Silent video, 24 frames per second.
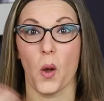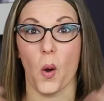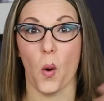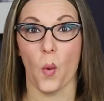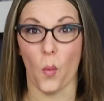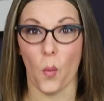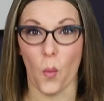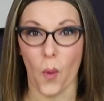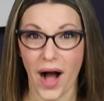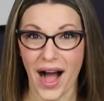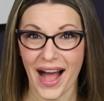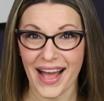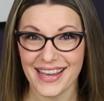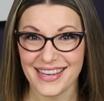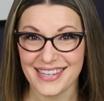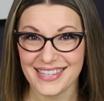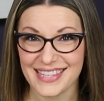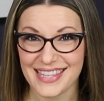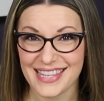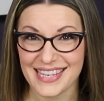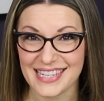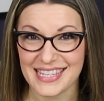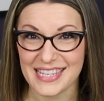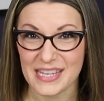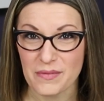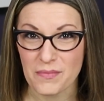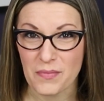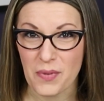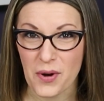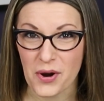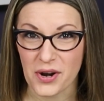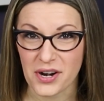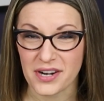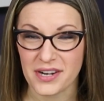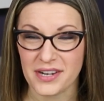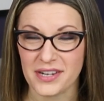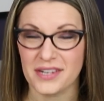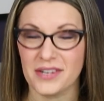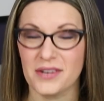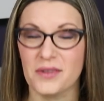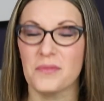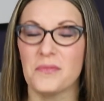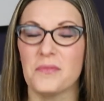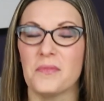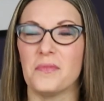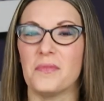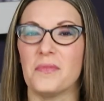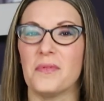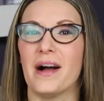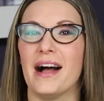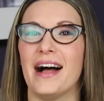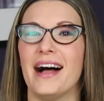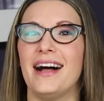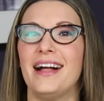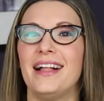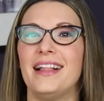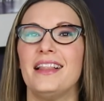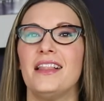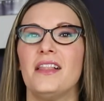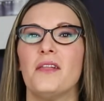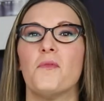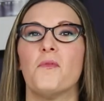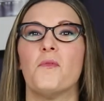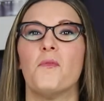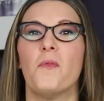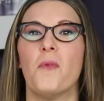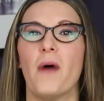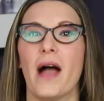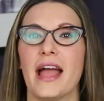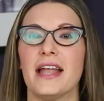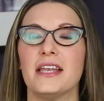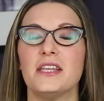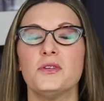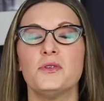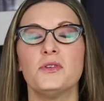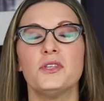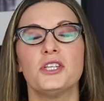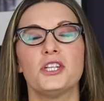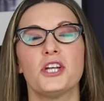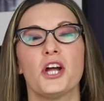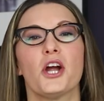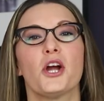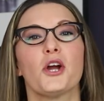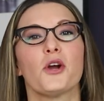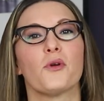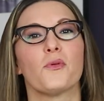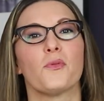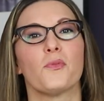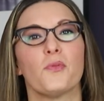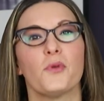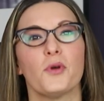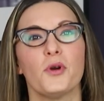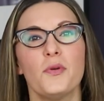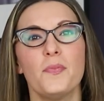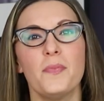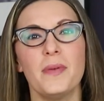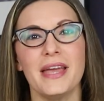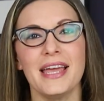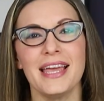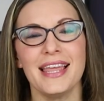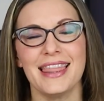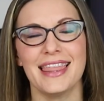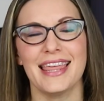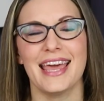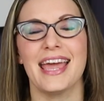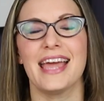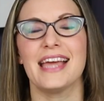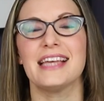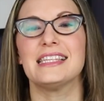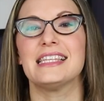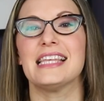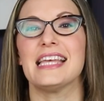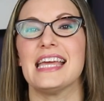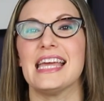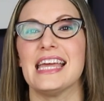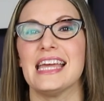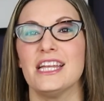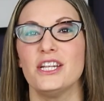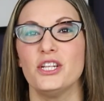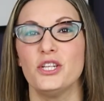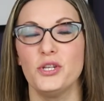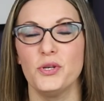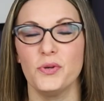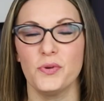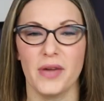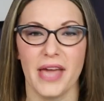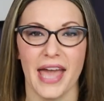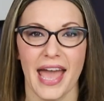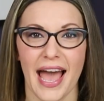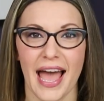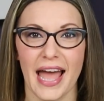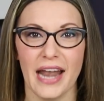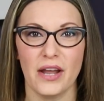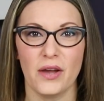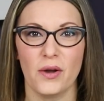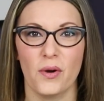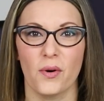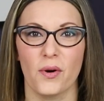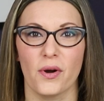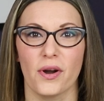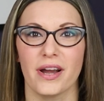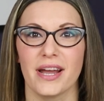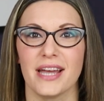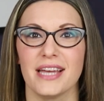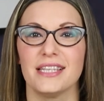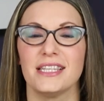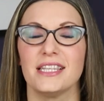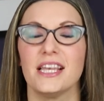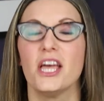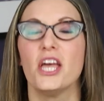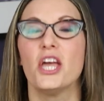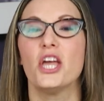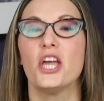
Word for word: Why is this important? Well, when you start grouping things into categories,